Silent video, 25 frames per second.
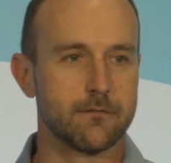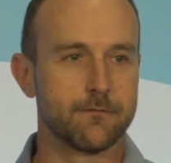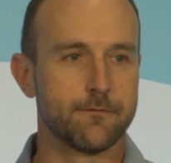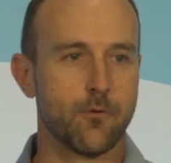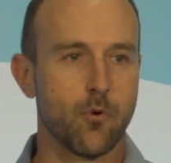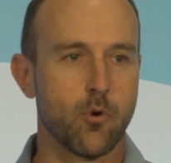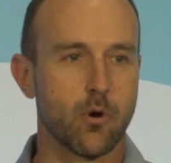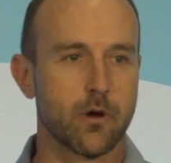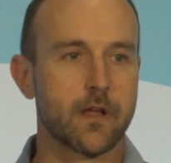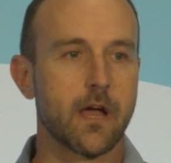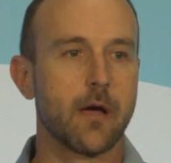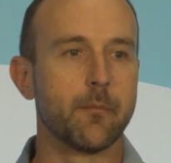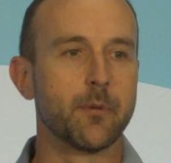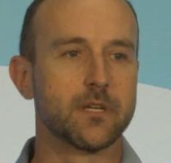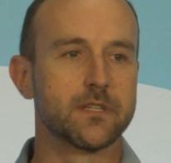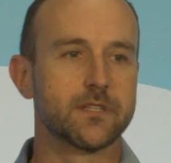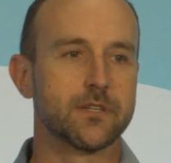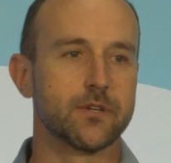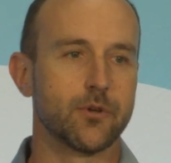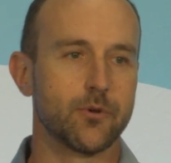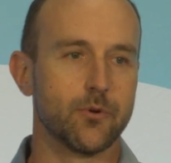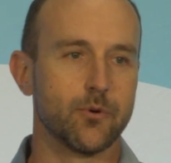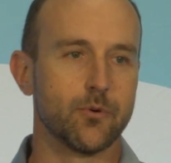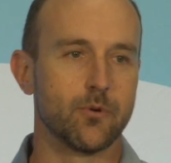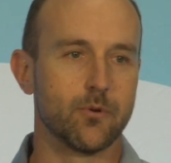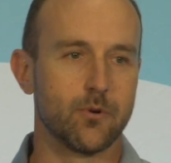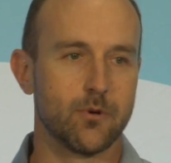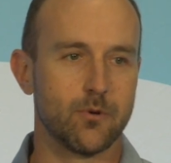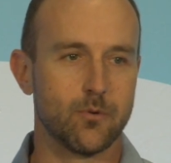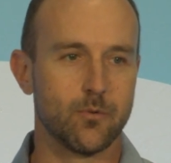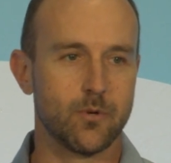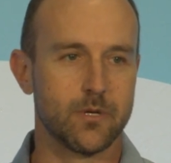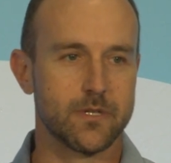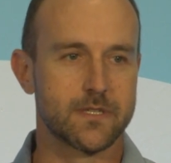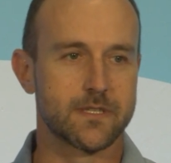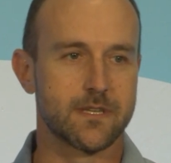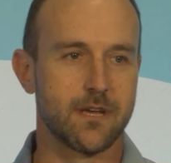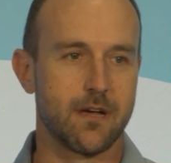for coming to Google
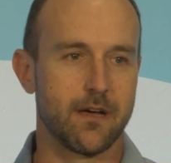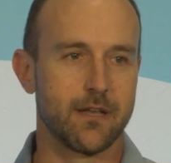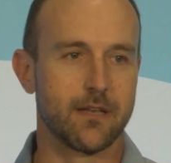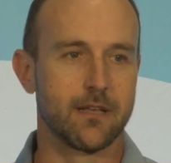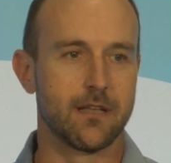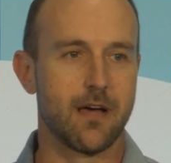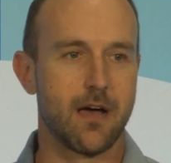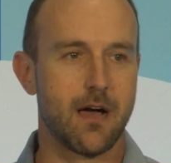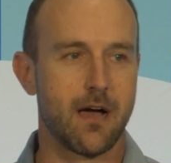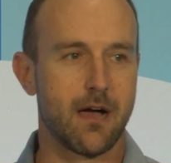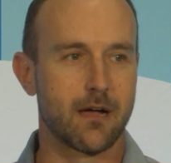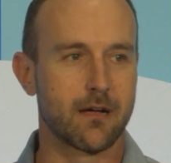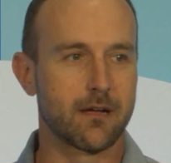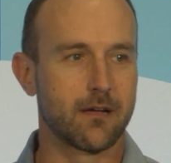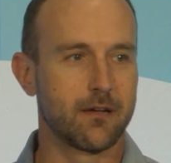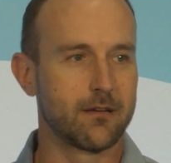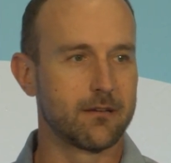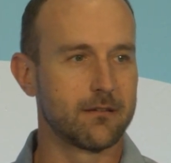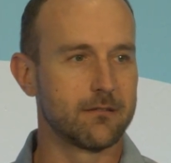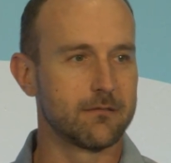was to unlock